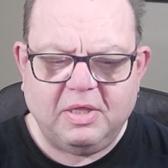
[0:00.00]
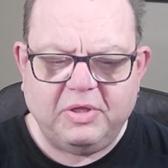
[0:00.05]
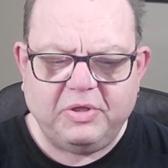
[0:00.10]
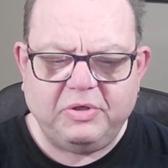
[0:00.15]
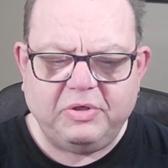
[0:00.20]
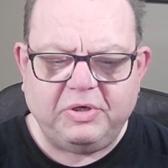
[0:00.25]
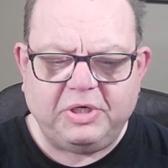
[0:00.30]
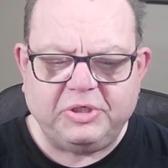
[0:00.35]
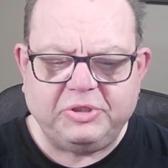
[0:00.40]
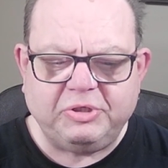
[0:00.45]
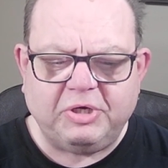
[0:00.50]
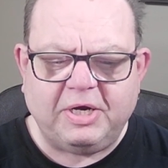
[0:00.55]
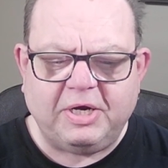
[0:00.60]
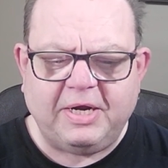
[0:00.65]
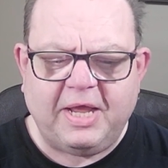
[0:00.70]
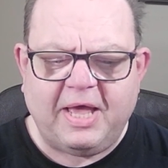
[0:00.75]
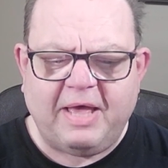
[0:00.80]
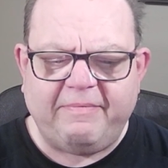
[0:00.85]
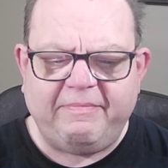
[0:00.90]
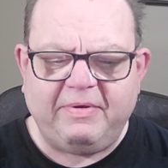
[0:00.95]
You could try to
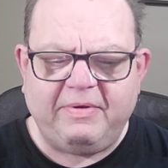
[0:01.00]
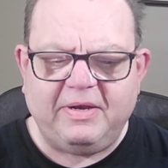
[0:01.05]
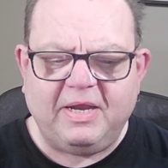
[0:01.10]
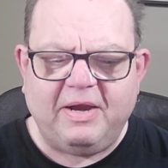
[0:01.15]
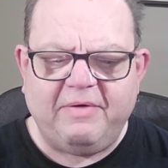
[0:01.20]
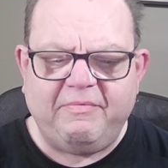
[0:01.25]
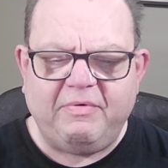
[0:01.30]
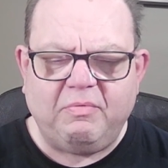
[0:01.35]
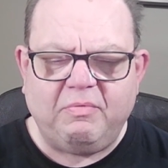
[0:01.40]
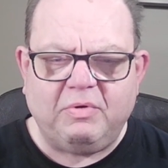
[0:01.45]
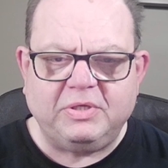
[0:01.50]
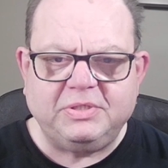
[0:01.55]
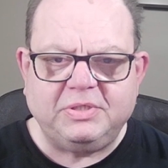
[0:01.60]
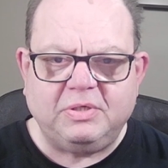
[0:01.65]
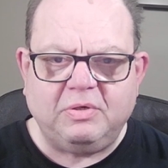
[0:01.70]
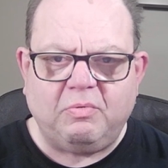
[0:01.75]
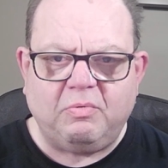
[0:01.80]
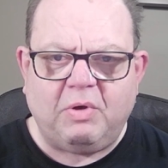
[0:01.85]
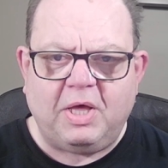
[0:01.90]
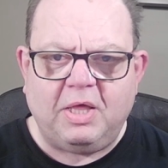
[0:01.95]
have it every once
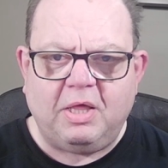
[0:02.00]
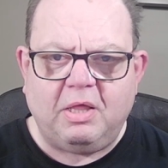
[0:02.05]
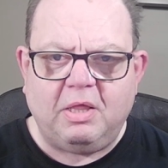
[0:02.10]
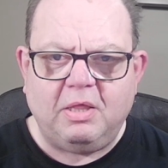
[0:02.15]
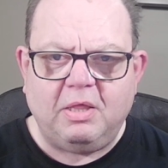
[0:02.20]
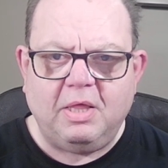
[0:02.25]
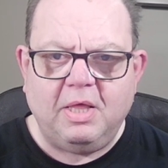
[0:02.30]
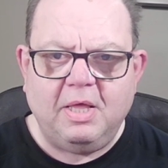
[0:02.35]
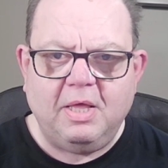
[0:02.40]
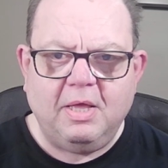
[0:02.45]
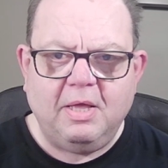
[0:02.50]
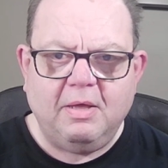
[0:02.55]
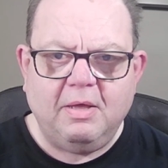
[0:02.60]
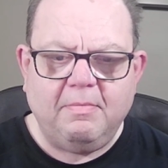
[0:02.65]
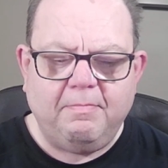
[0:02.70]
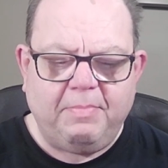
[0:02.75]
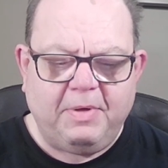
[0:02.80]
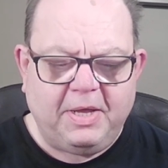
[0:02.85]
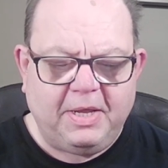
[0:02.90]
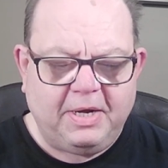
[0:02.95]
in a while,
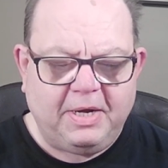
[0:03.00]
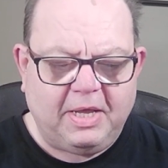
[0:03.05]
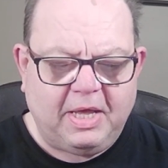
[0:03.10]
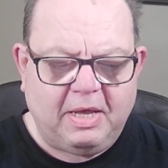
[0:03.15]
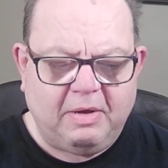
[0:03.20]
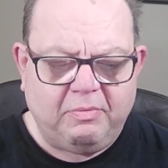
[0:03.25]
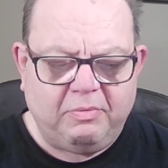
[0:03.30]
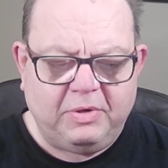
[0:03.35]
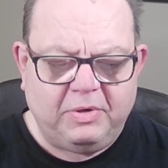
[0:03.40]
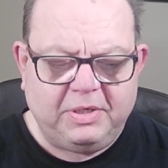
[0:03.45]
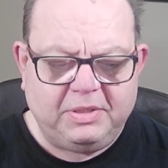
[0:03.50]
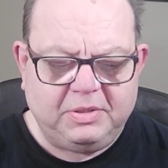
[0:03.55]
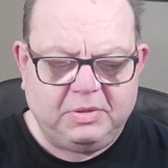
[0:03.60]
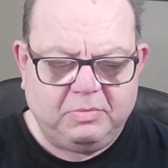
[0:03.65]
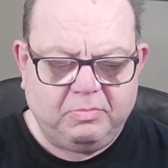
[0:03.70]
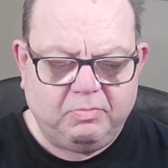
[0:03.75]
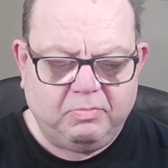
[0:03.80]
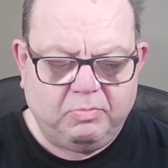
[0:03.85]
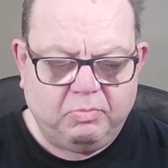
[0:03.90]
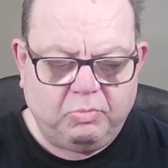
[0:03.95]
but I would
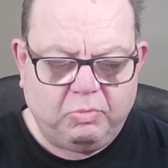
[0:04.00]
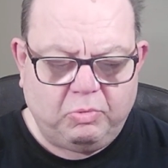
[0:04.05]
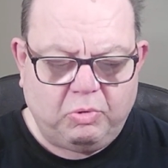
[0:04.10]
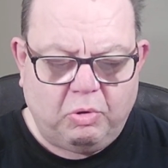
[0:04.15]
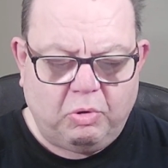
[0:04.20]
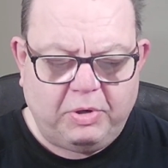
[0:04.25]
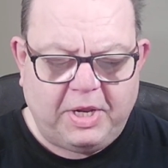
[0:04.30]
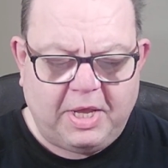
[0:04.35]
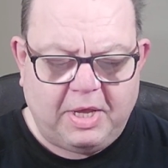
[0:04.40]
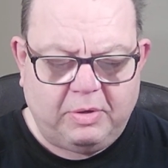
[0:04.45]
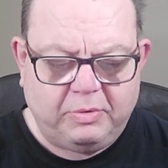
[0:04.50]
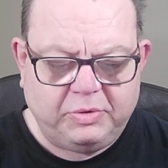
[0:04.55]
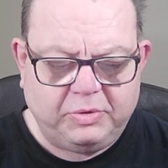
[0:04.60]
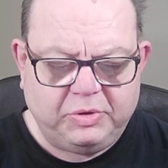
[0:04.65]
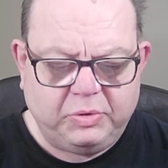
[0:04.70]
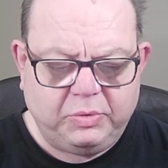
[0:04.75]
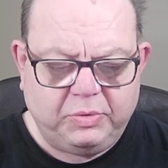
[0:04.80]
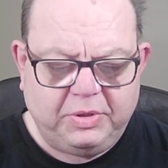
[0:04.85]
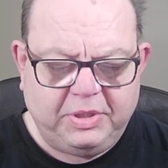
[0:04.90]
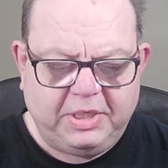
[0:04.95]
go down
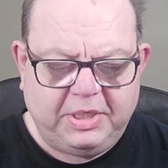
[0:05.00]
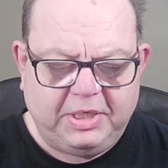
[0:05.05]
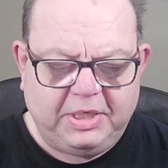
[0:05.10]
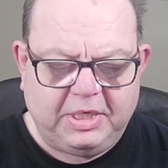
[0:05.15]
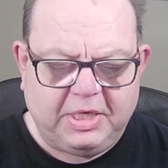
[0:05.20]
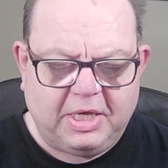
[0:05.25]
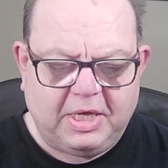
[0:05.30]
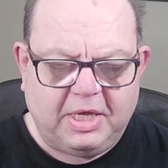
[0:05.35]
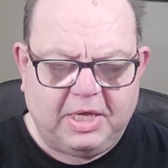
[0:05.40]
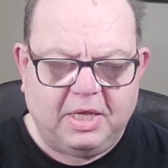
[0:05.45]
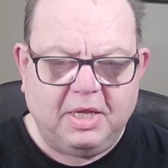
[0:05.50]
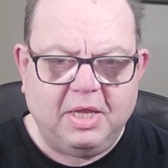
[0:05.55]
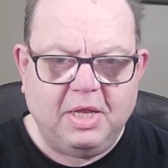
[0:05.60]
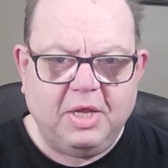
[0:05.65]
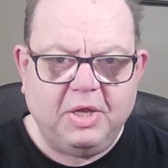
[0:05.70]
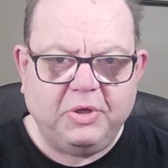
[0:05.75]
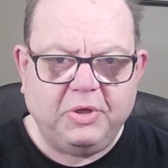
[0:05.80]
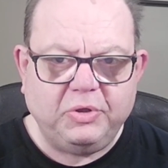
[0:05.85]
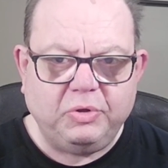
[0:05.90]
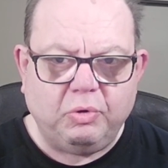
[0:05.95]
to the
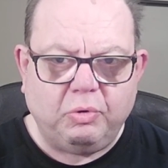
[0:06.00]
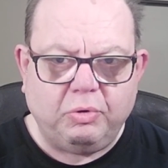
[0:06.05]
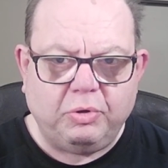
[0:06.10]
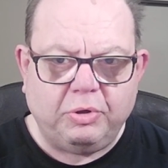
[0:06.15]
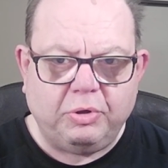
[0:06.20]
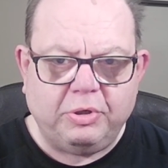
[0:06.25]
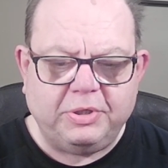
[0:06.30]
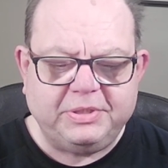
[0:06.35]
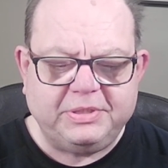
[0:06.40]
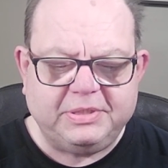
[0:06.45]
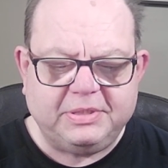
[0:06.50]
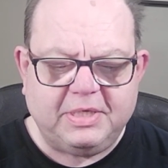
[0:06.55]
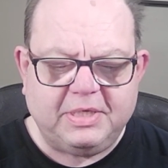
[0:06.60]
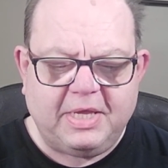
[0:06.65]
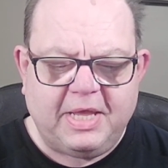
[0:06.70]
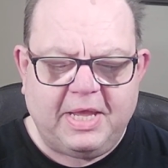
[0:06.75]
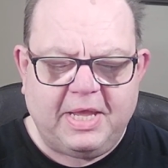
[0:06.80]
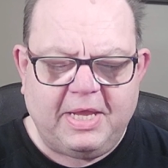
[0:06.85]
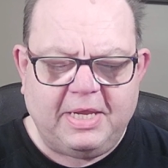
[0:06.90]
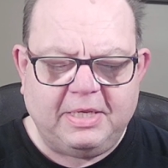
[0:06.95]
yogurts
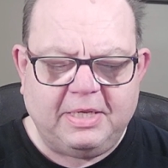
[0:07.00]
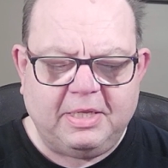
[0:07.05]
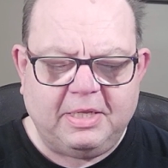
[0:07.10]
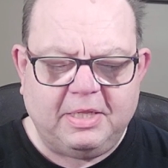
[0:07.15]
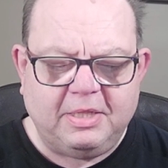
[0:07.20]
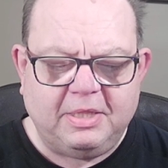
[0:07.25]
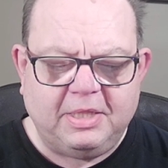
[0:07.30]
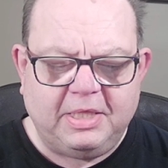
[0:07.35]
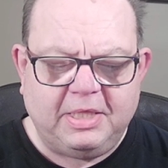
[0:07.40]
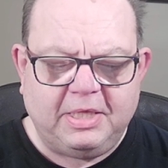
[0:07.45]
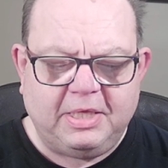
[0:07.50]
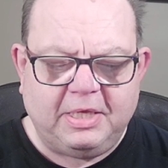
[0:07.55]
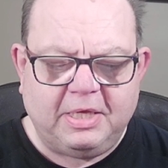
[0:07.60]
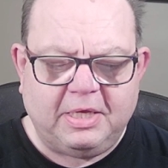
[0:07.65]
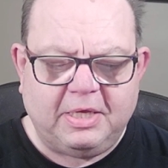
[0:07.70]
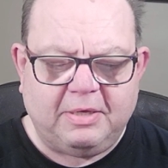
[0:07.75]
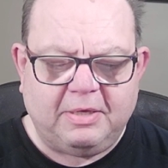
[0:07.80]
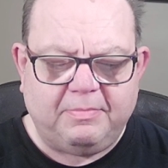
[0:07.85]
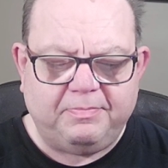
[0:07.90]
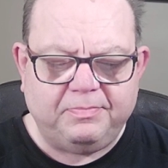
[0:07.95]
and the
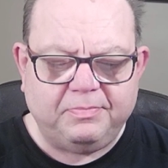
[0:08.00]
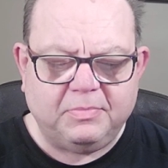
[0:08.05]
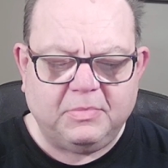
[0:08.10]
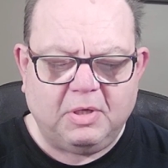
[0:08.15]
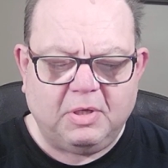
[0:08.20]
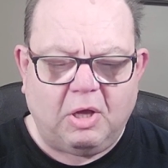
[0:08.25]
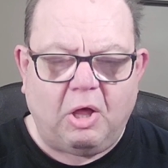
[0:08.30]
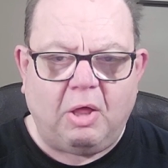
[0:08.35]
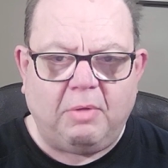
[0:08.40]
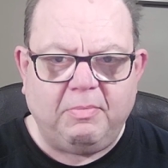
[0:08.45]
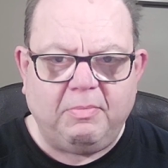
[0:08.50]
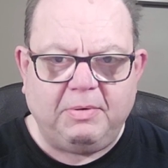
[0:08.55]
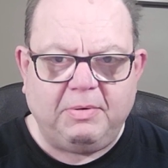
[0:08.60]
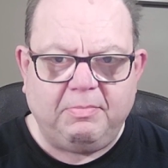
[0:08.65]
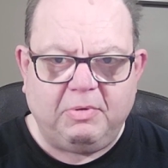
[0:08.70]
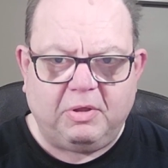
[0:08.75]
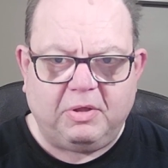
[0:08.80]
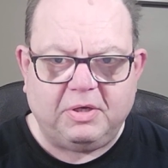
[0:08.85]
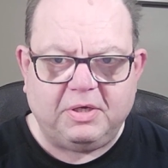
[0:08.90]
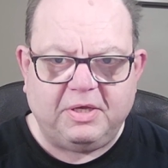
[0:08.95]
almond
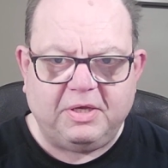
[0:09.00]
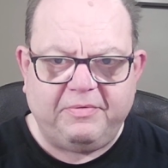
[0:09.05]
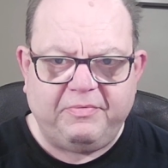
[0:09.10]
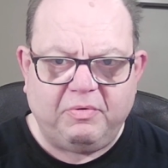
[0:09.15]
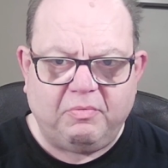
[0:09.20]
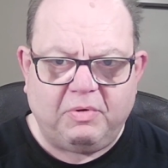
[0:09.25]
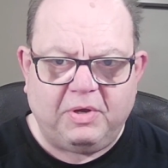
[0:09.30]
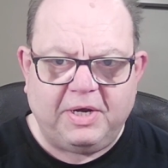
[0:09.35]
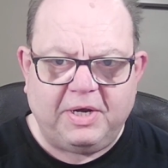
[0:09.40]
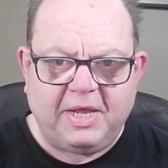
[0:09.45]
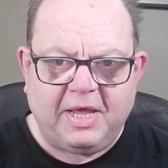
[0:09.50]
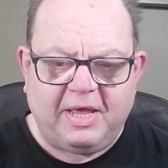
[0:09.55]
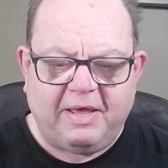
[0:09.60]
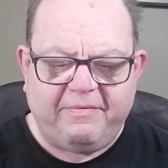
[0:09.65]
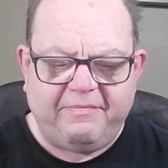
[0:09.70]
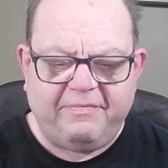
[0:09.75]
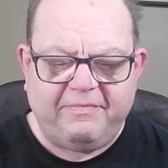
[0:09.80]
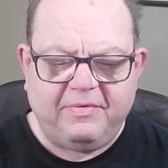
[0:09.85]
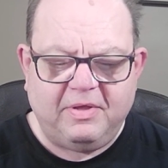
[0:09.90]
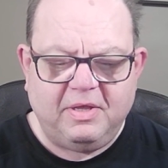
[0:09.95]
milk if you want to have
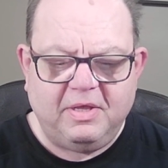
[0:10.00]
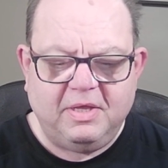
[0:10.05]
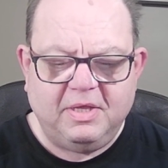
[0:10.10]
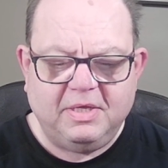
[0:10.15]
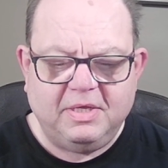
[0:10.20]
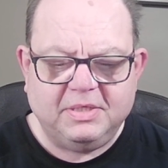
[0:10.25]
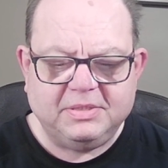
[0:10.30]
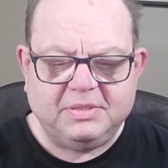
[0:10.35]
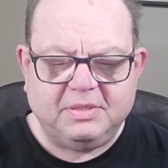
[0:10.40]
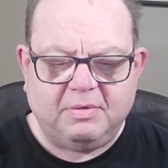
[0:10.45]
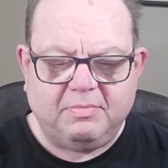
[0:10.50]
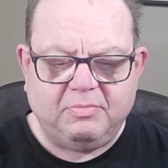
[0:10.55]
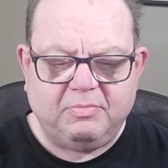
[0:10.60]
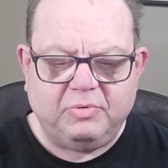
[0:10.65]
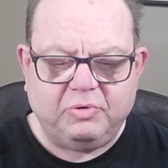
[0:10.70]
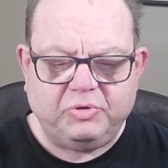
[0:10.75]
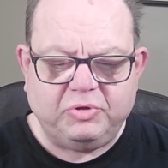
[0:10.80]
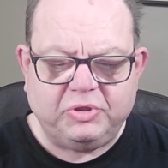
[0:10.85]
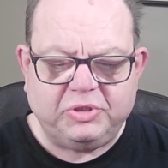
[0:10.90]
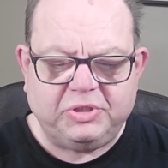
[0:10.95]
some
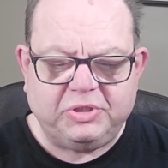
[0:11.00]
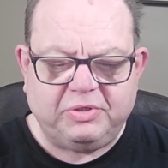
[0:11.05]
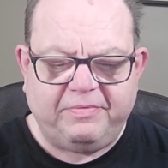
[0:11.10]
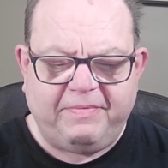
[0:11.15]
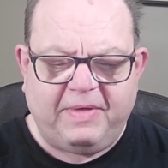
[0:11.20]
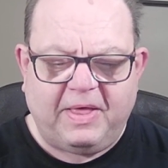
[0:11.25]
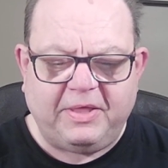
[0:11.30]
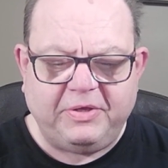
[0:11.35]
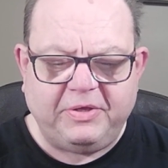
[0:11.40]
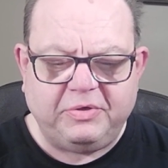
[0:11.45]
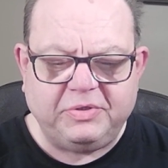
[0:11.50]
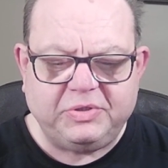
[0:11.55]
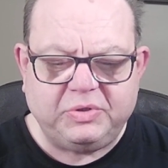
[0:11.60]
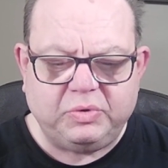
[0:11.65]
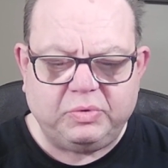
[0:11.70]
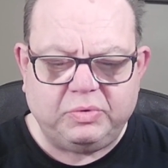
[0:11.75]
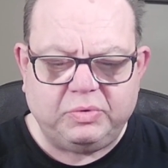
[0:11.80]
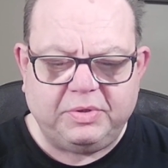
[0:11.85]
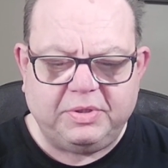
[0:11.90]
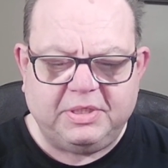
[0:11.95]
nutritional values
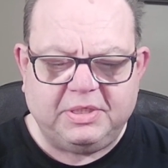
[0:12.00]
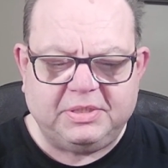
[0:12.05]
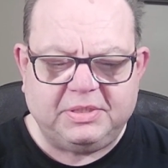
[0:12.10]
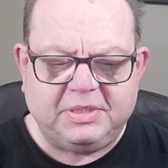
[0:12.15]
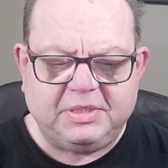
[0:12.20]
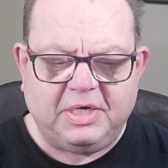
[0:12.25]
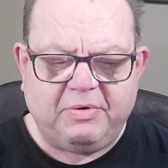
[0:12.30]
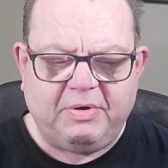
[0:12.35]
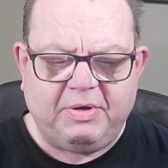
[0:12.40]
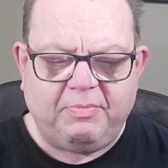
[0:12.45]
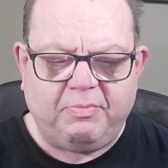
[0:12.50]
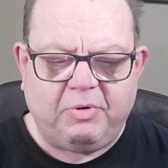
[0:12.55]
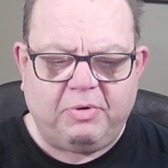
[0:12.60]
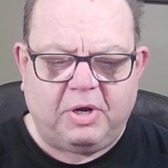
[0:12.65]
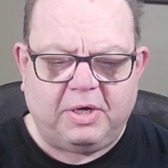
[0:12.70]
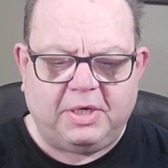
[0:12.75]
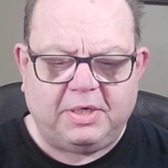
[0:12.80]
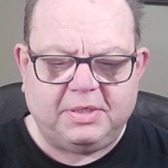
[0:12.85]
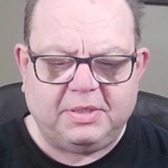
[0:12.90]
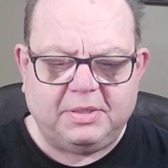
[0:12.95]
to this dairy
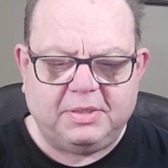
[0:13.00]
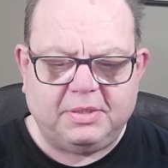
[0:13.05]
product.